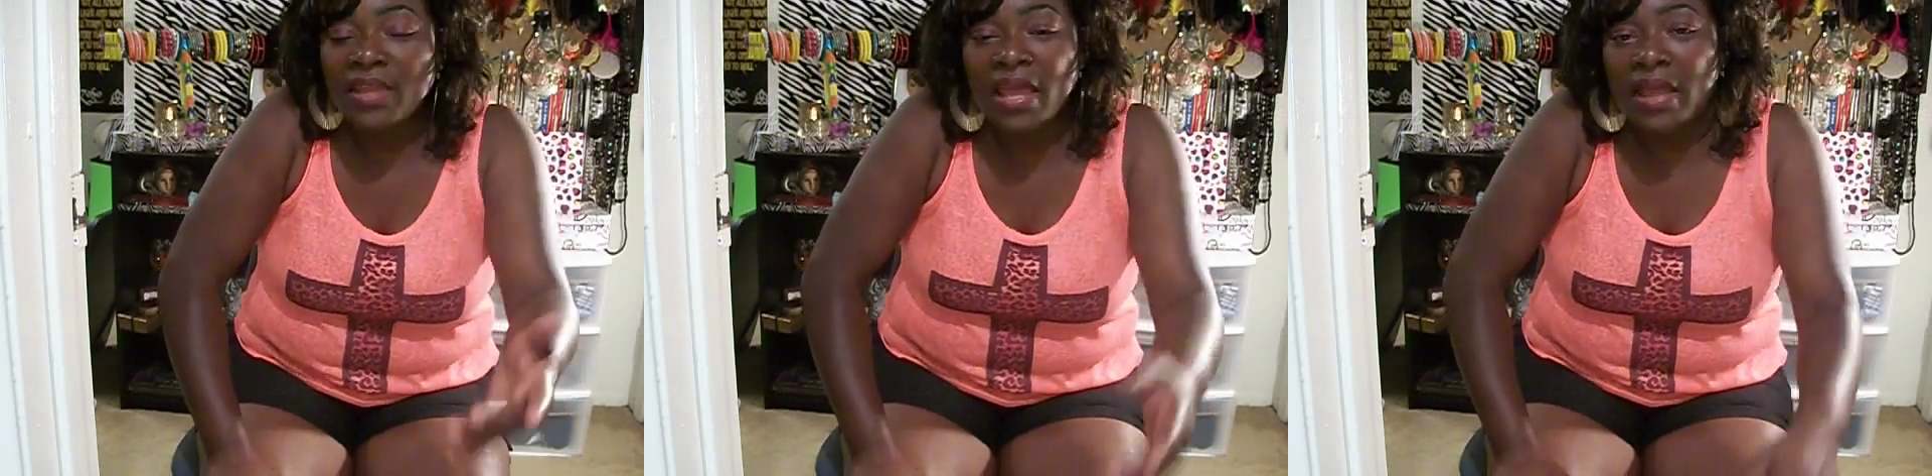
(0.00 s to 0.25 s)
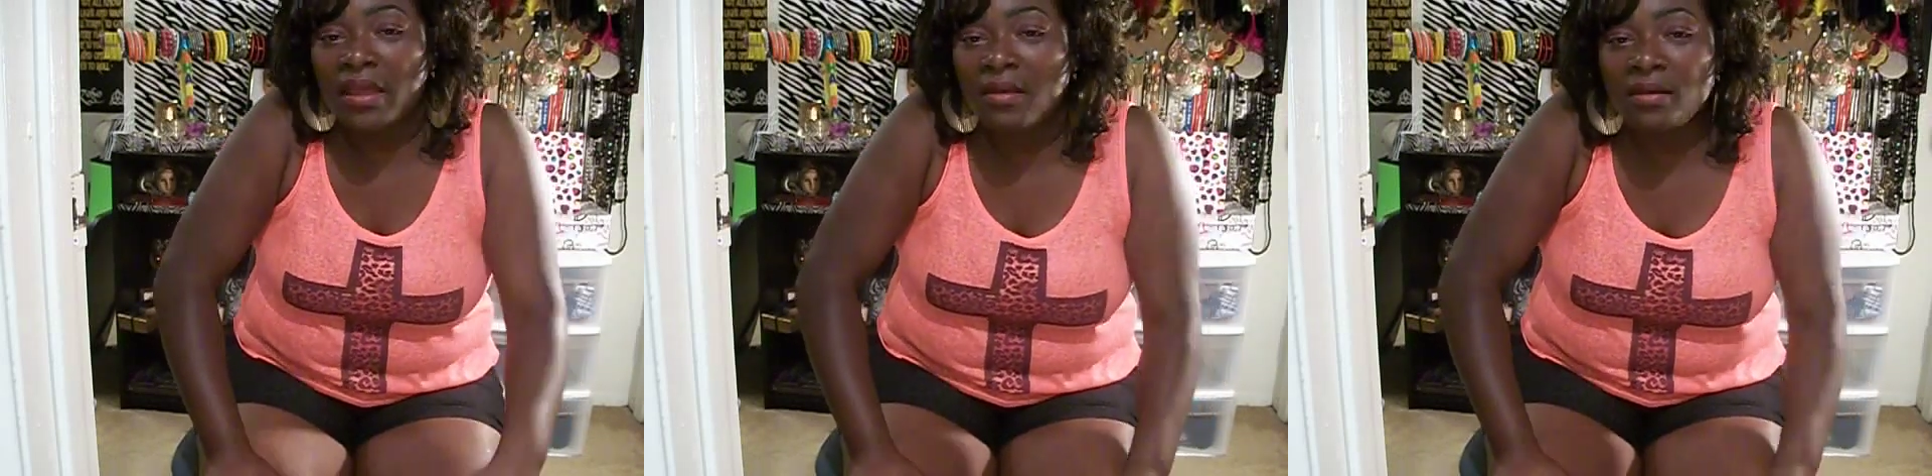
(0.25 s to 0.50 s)

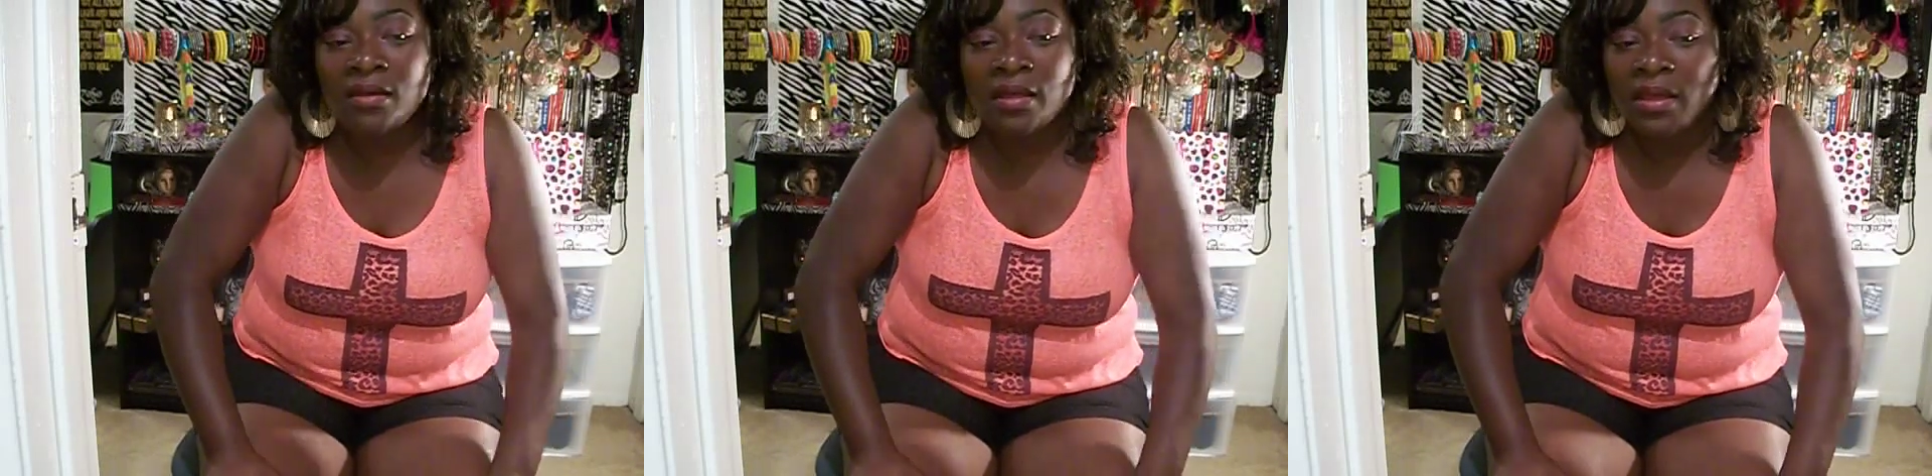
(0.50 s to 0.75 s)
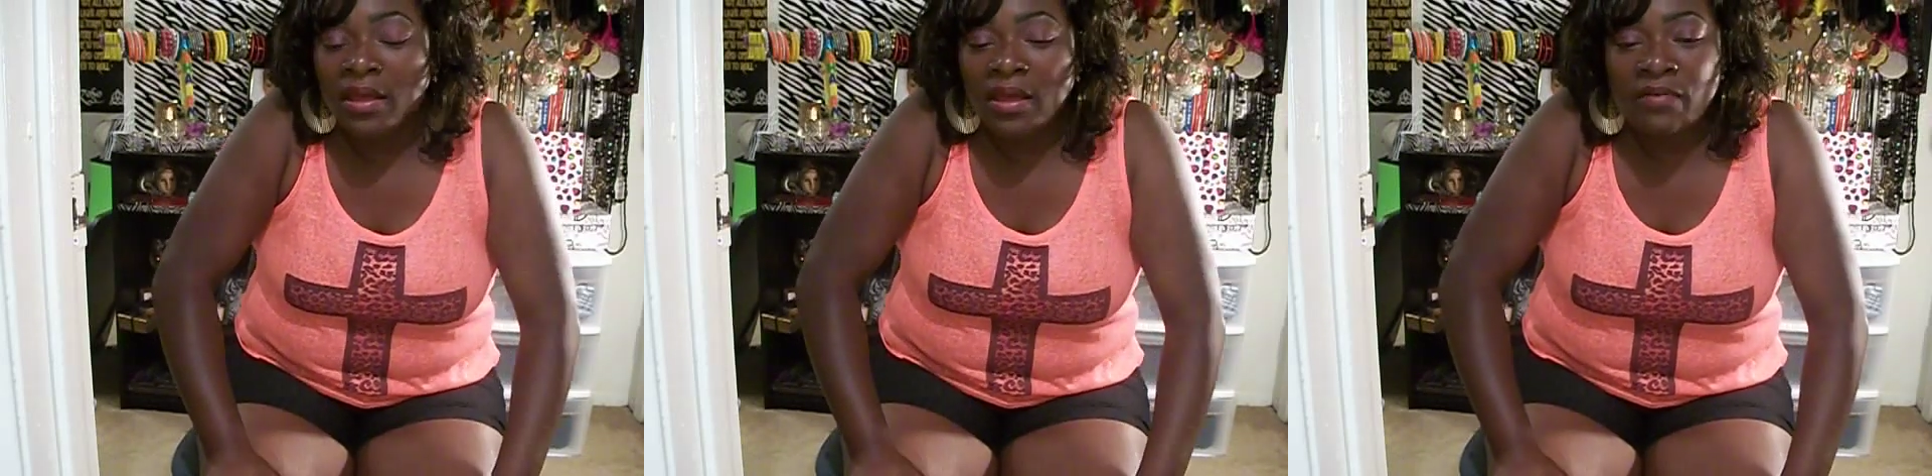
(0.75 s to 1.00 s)
hey,
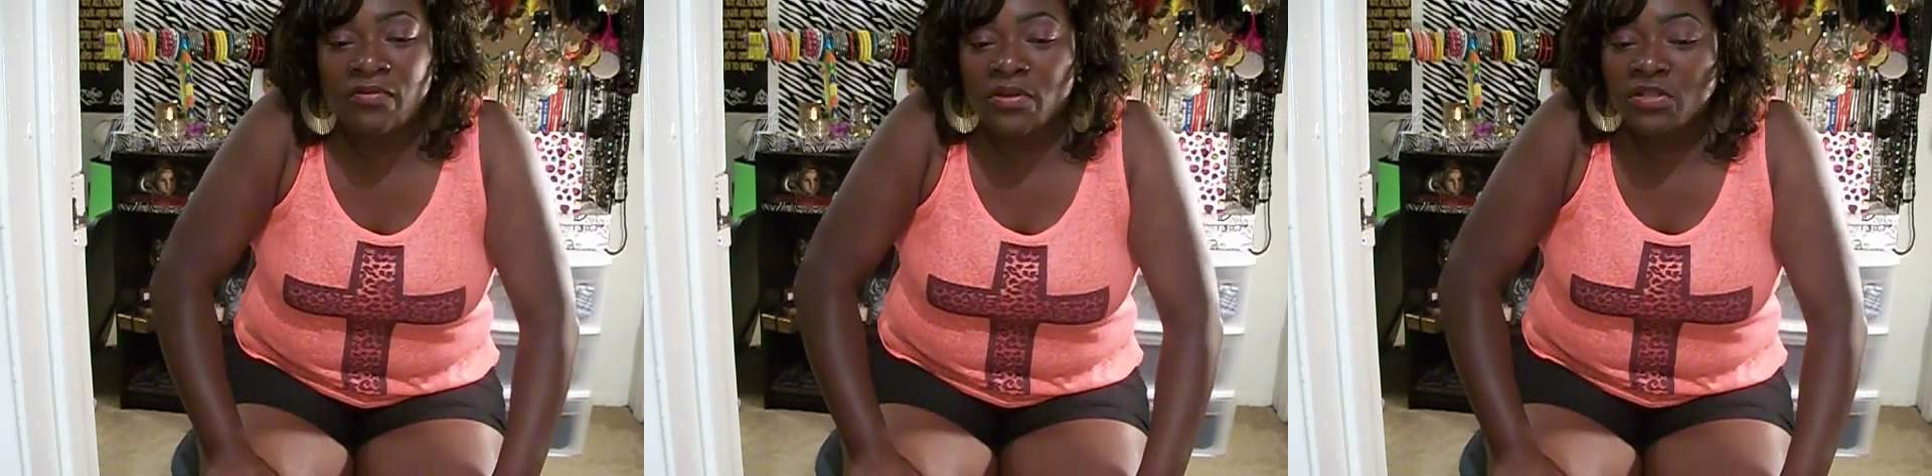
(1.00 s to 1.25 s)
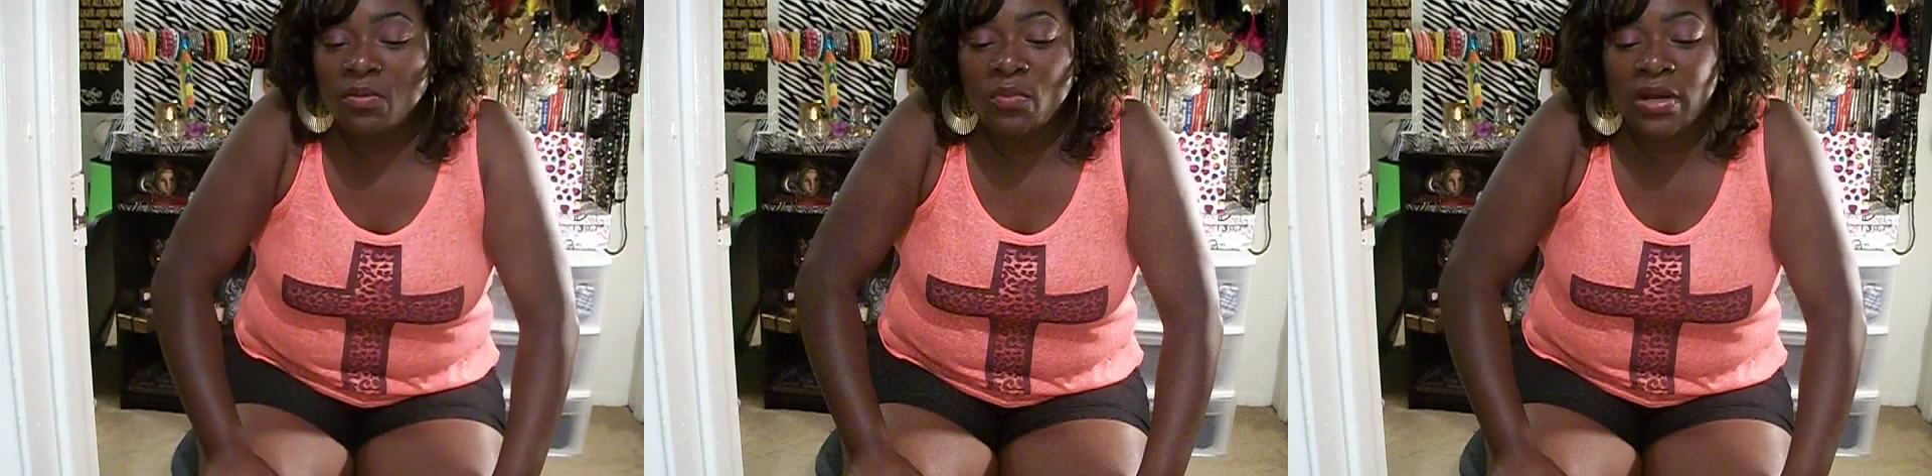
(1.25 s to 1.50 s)
if
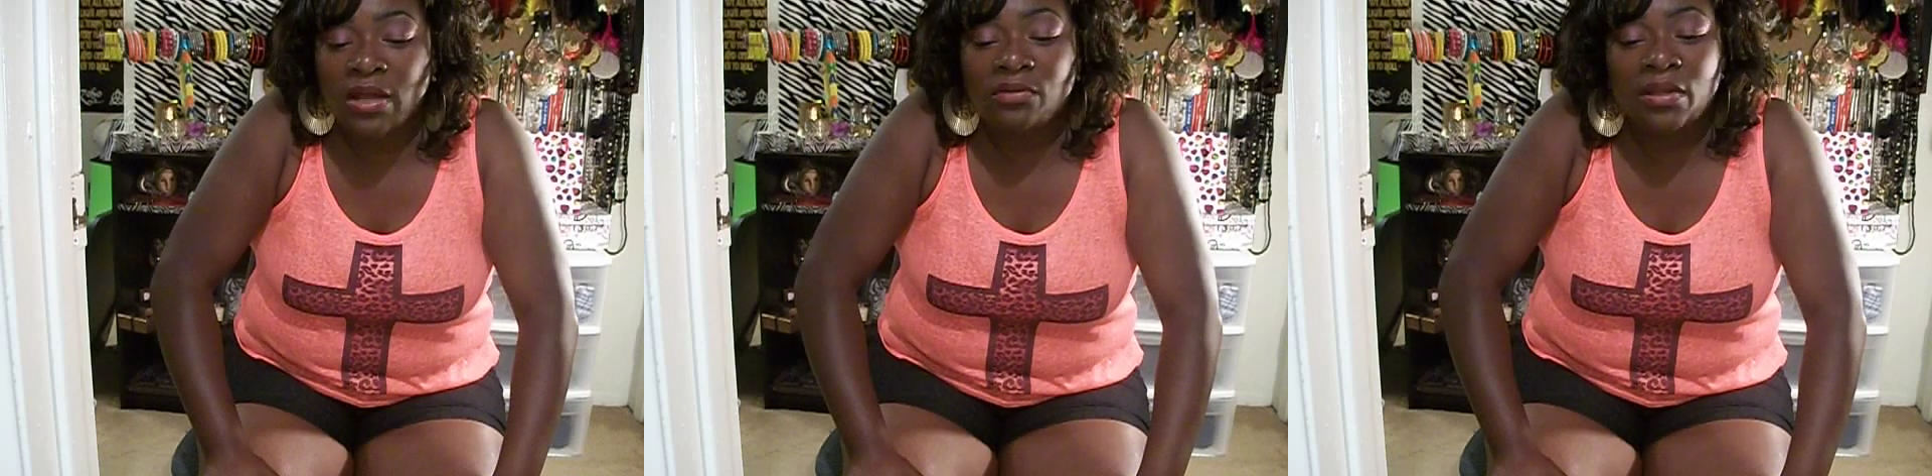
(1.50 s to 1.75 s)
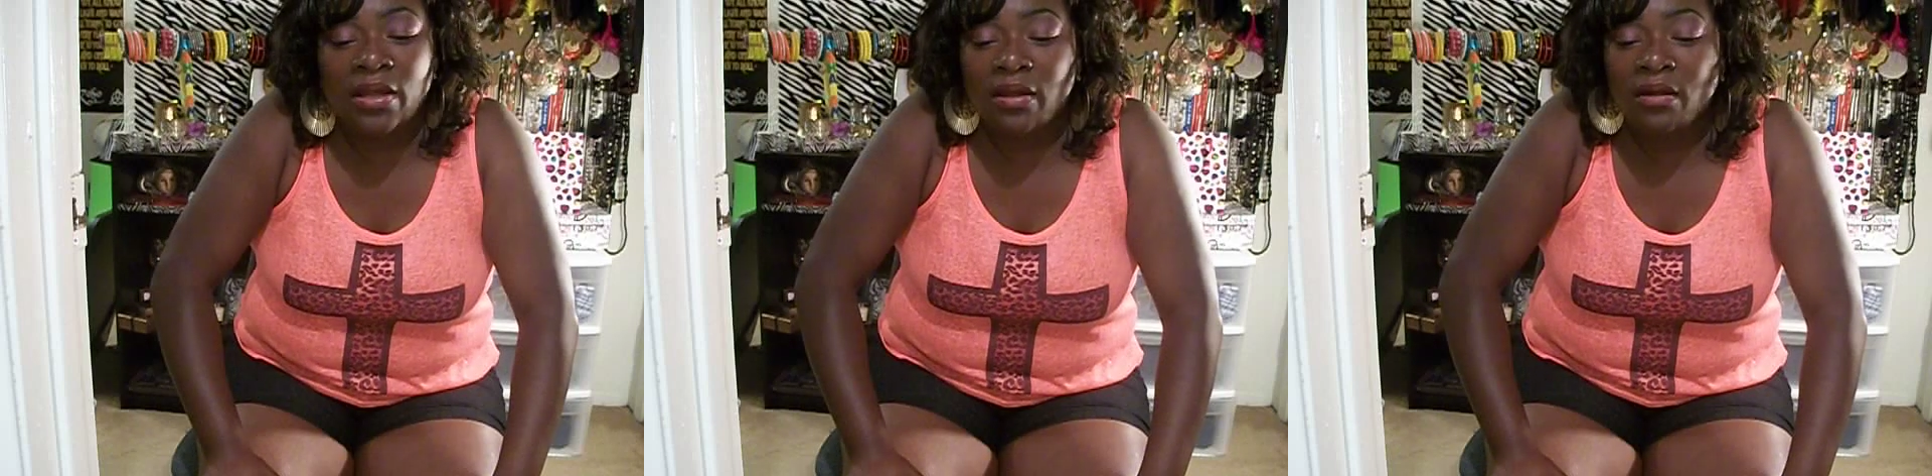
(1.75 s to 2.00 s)
there's someone
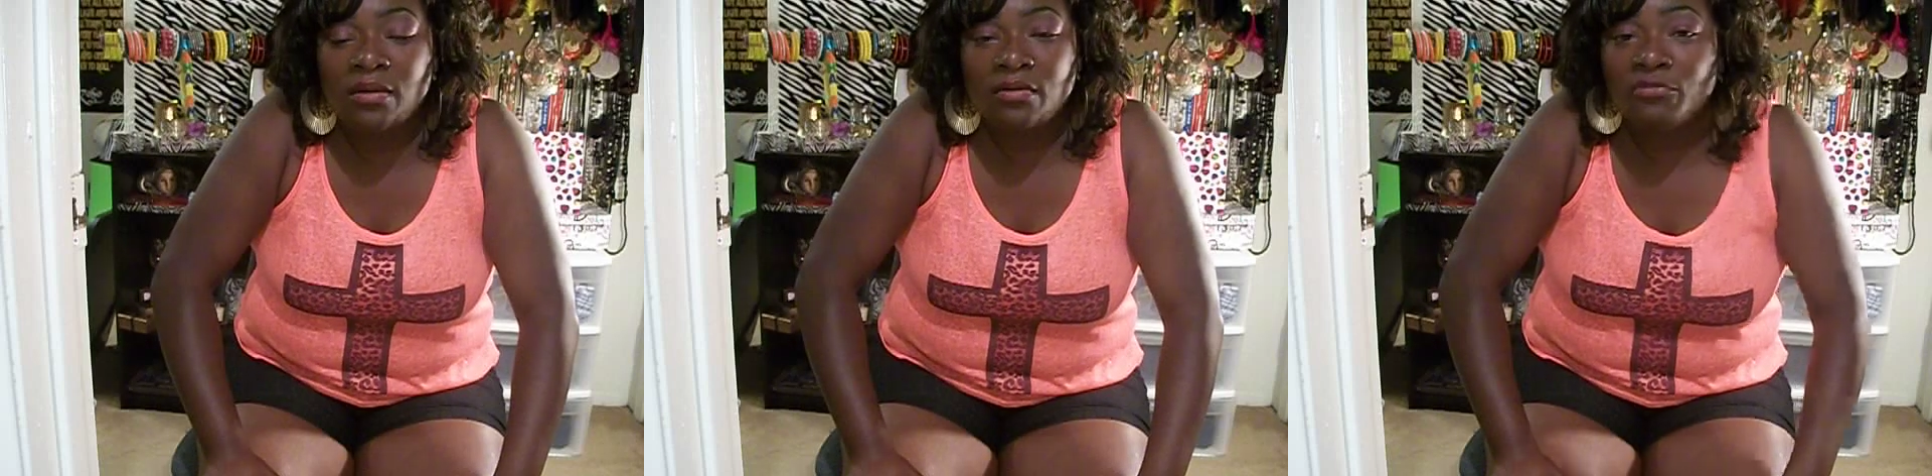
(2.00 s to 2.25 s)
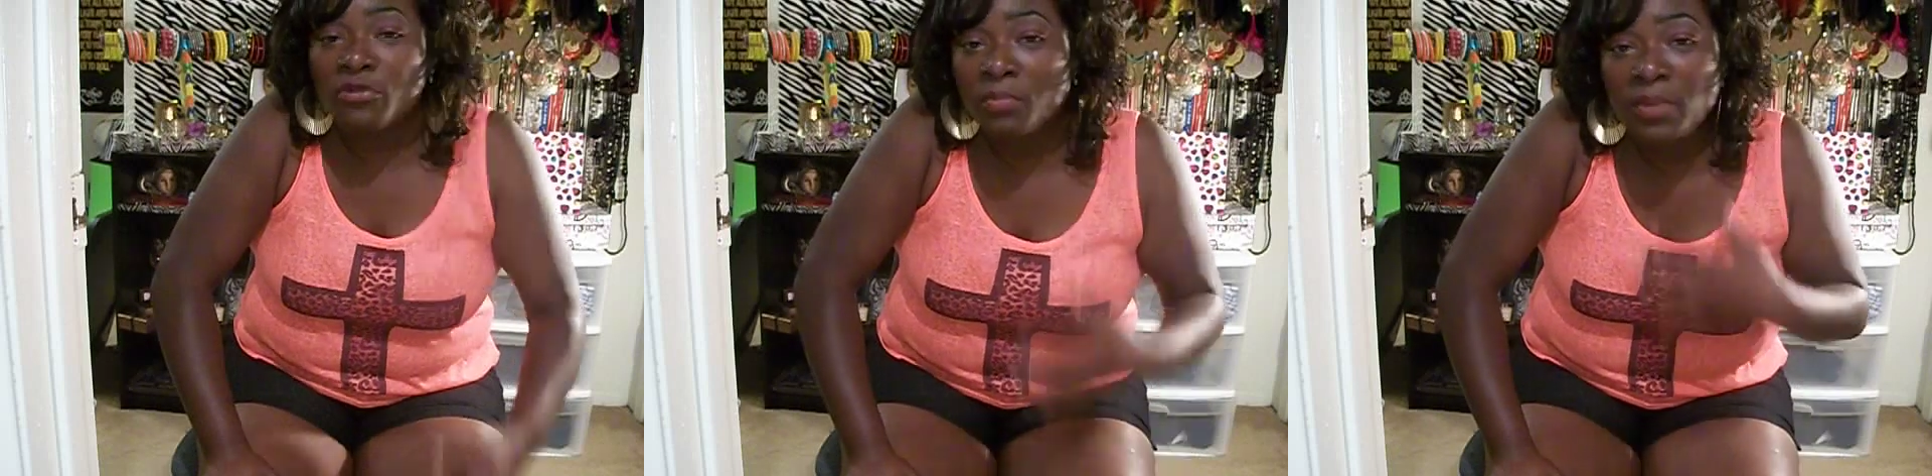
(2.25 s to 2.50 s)
out there
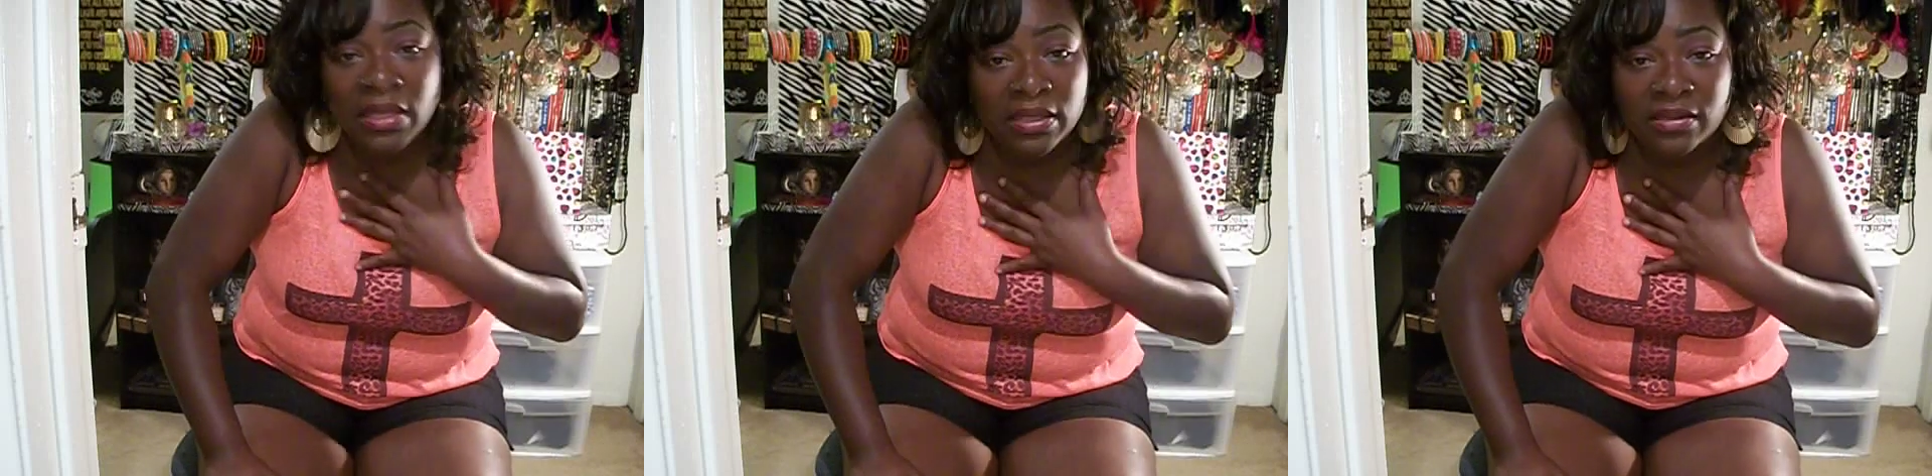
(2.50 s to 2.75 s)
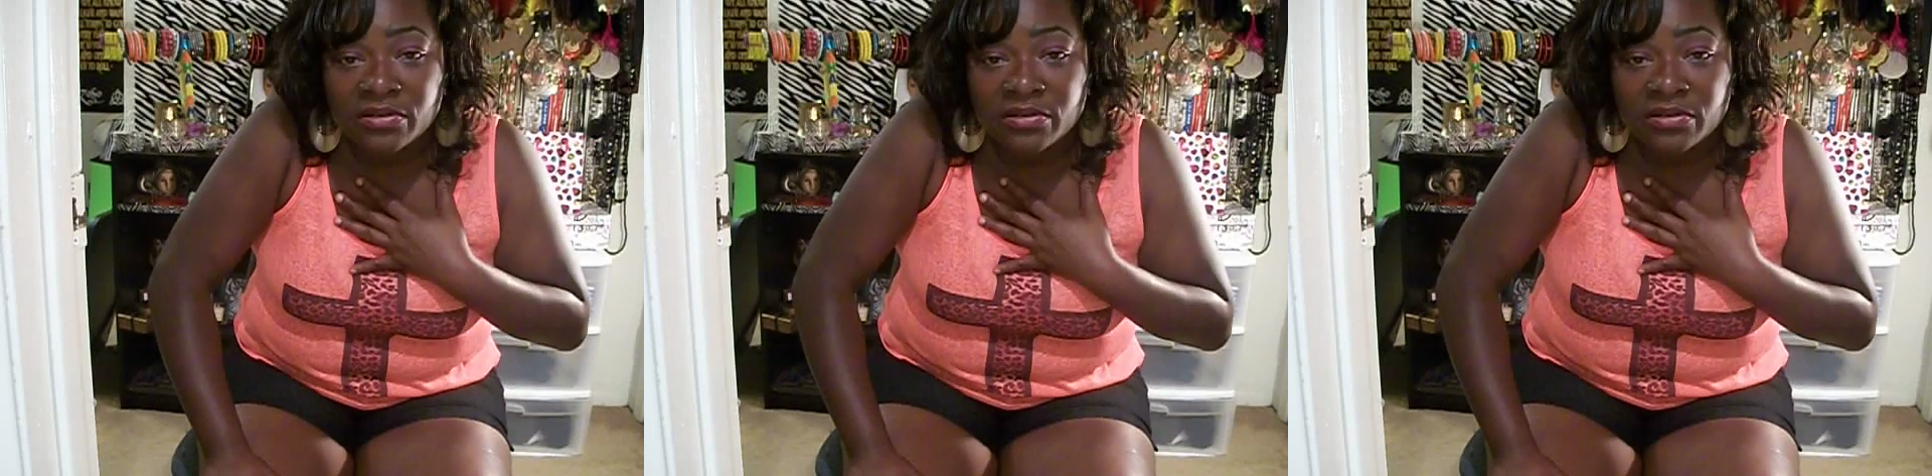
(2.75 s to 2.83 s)
for me,